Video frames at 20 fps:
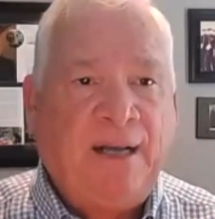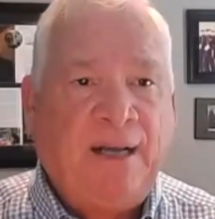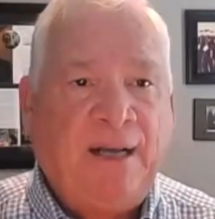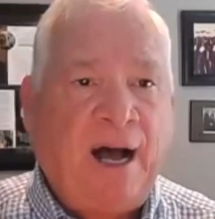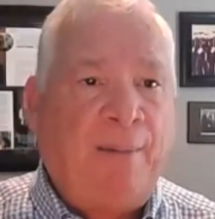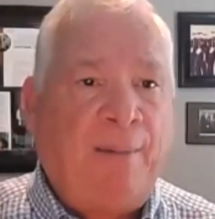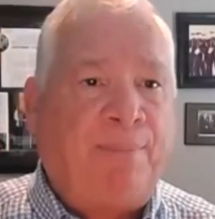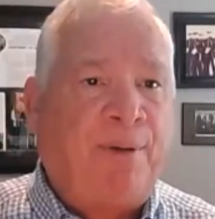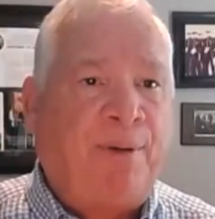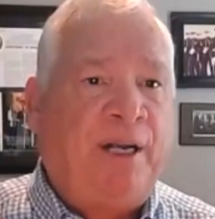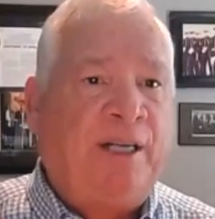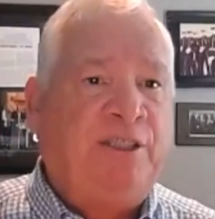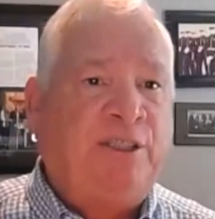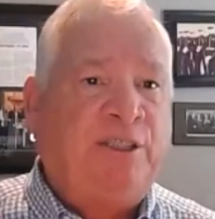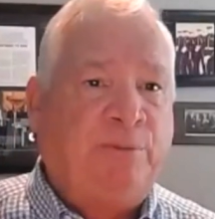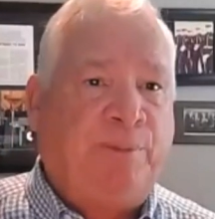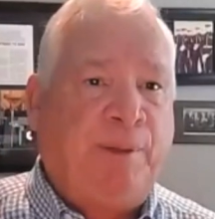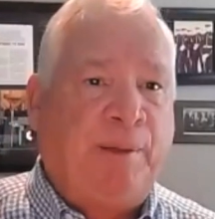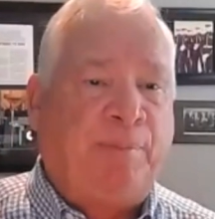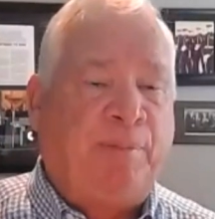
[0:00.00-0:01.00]

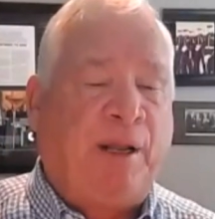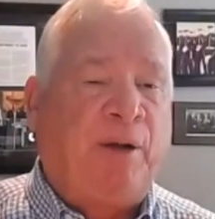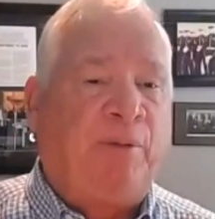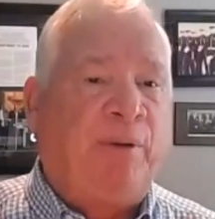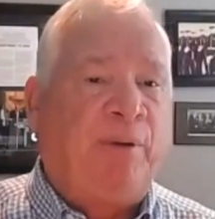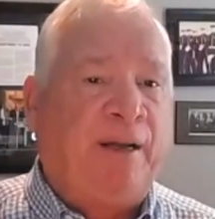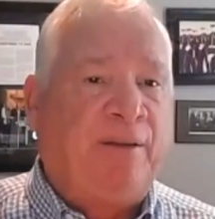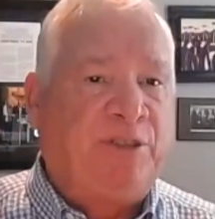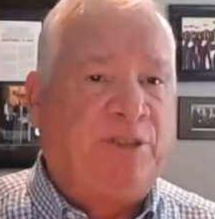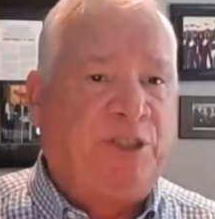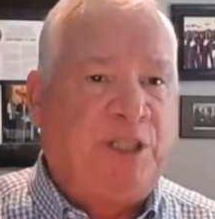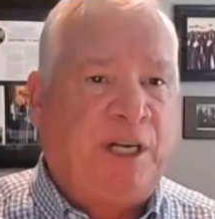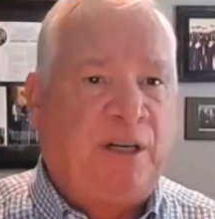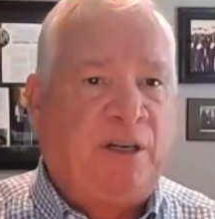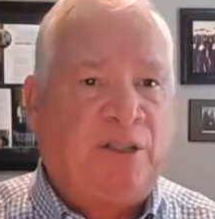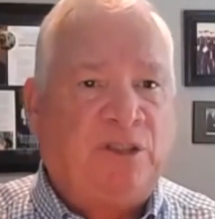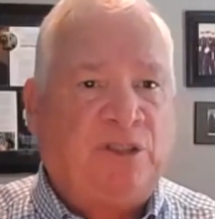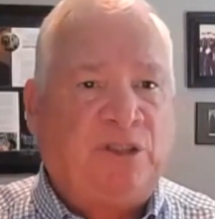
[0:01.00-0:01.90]
operations people like we have Sharon.